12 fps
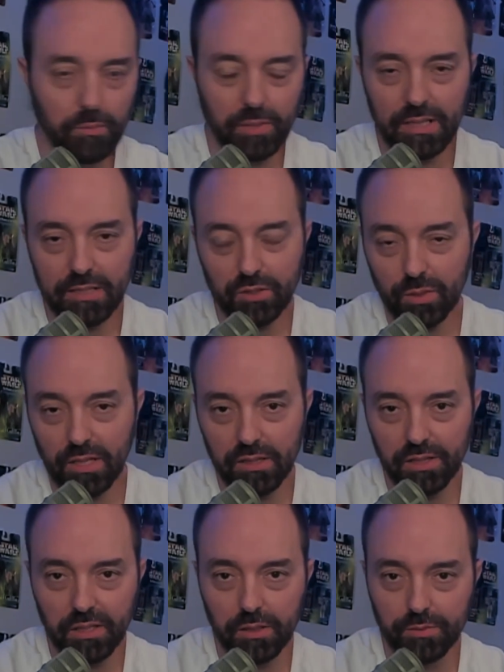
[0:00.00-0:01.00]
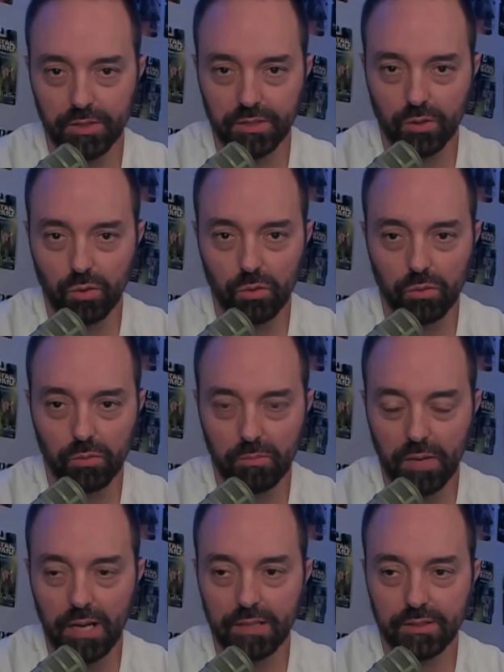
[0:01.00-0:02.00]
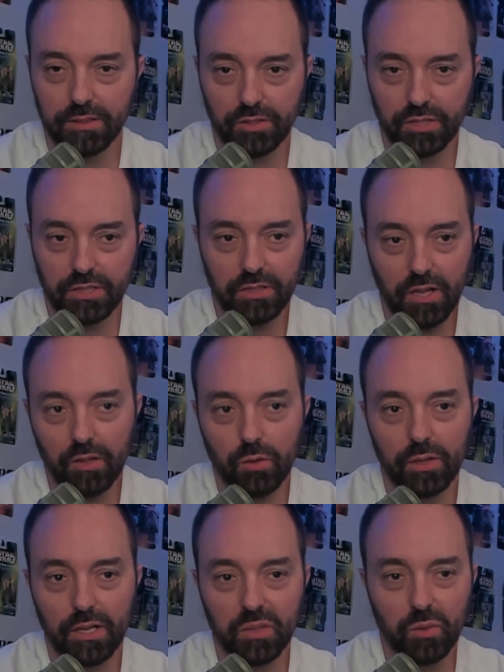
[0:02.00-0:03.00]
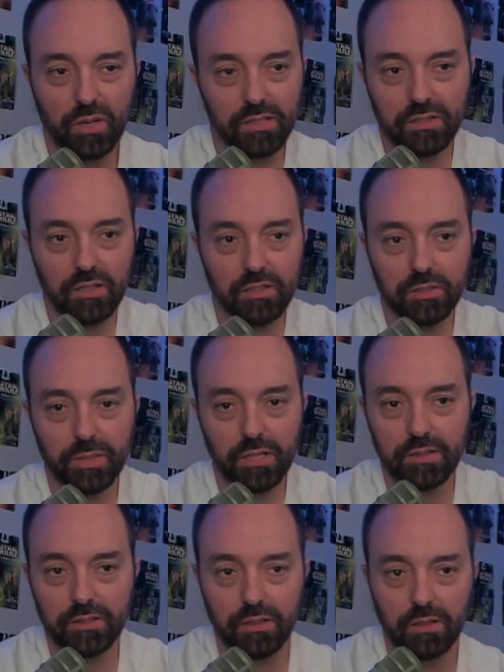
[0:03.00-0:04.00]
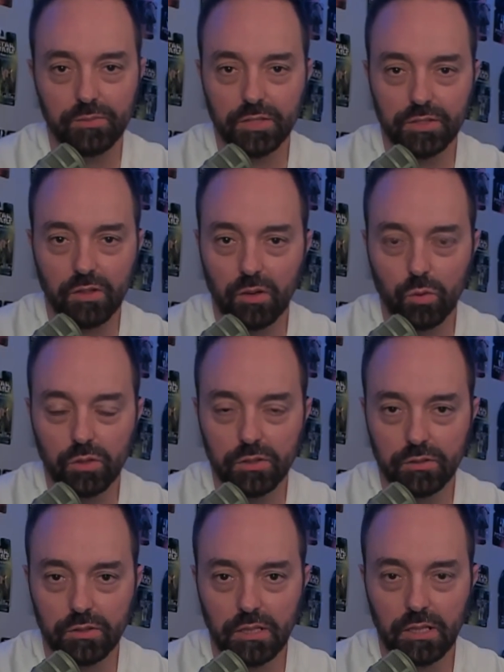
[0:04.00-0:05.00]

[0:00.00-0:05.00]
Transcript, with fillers: But that's what I think of this whole mess. She's not going anywhere, and it sucks because I loved Star Wars.